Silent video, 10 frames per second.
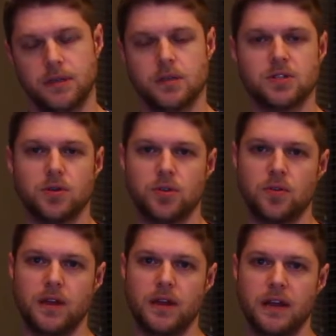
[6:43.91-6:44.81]
So you
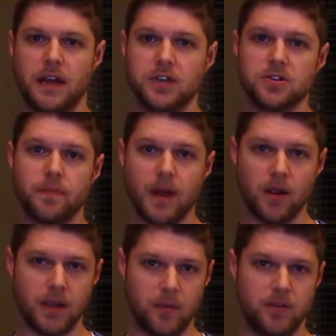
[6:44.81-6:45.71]
get an extra
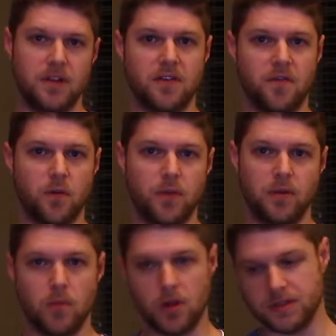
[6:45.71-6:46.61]
power cable, you take a
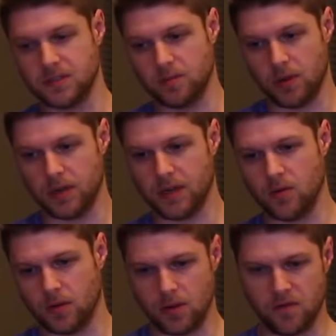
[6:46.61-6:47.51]
4-pin Molex and you plug it
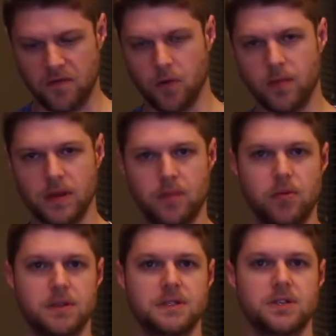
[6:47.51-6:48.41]
into a little 4-pin that
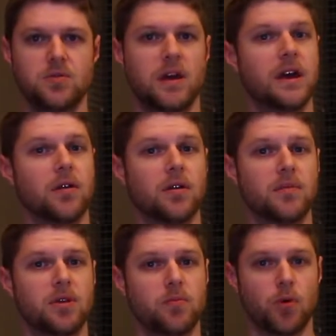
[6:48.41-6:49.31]
plugs into a header on the
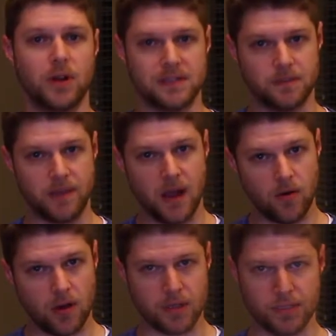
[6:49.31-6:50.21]
motherboard as a
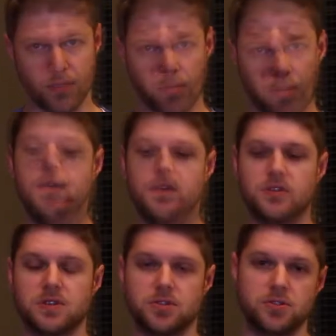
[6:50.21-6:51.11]
power auxiliary. And then
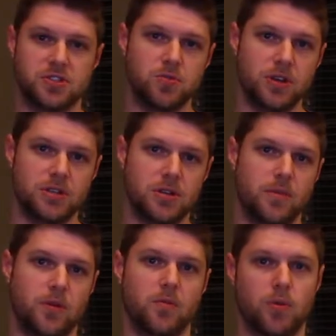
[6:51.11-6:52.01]
there's a little switch on the
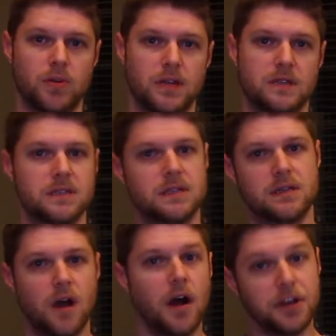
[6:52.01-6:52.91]
motherboard that's
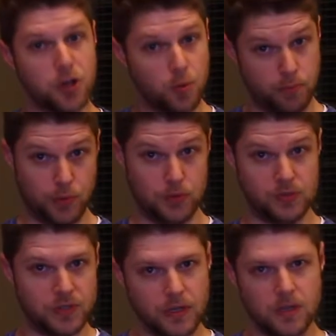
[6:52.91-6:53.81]
an audio
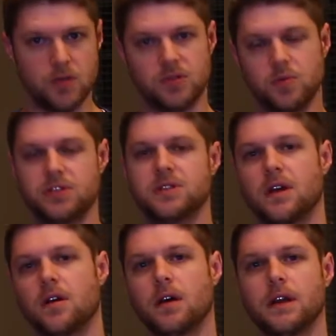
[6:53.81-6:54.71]
boost. You switch
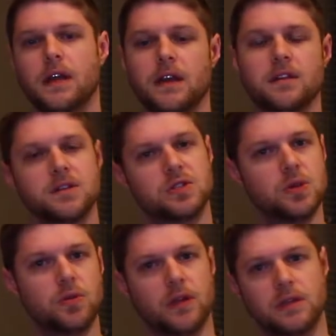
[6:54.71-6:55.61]
that on and it does
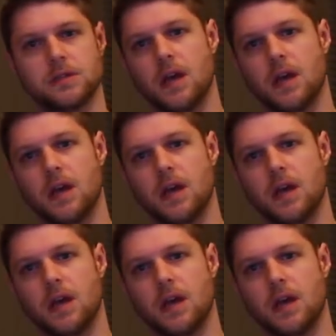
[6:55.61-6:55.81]
two things.